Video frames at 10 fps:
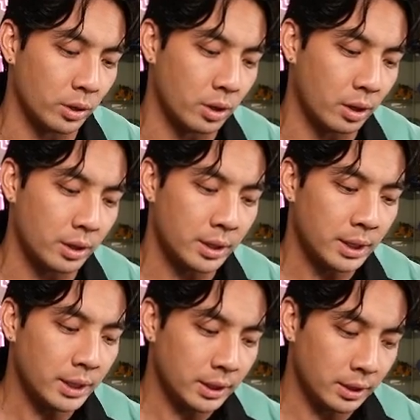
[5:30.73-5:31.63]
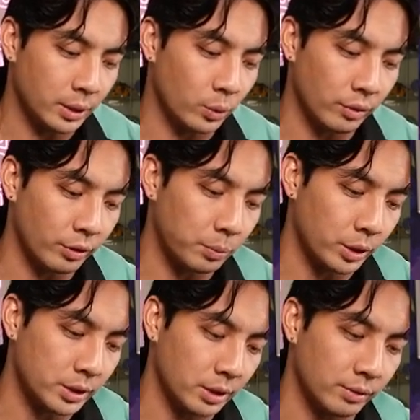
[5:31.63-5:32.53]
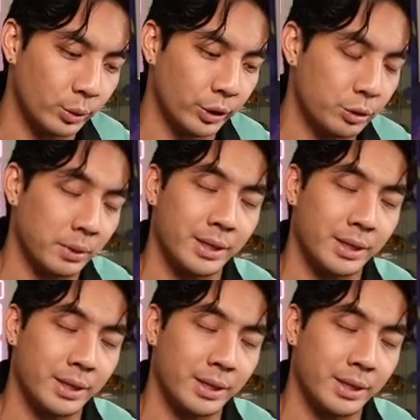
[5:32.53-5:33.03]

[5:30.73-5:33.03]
card, delete one of your opponent's level 3 Digimon.